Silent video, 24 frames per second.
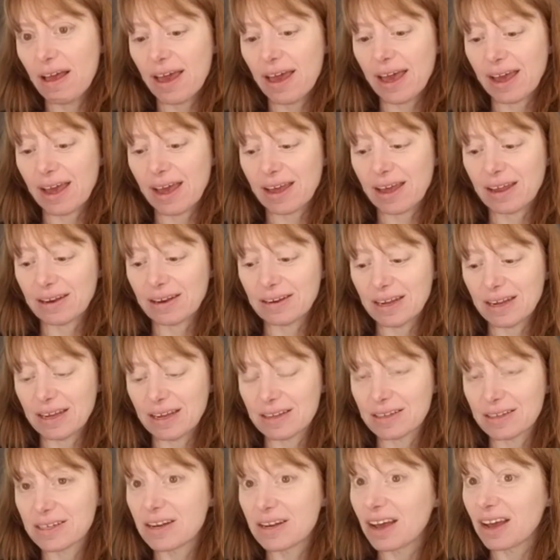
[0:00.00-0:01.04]
And
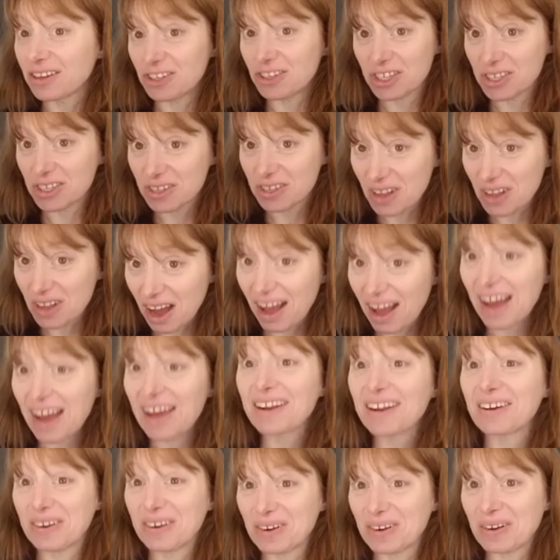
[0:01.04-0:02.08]
it's not a
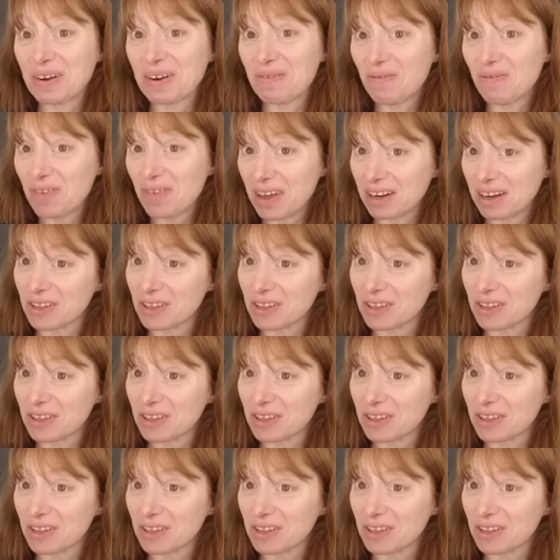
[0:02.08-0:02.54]
good fit.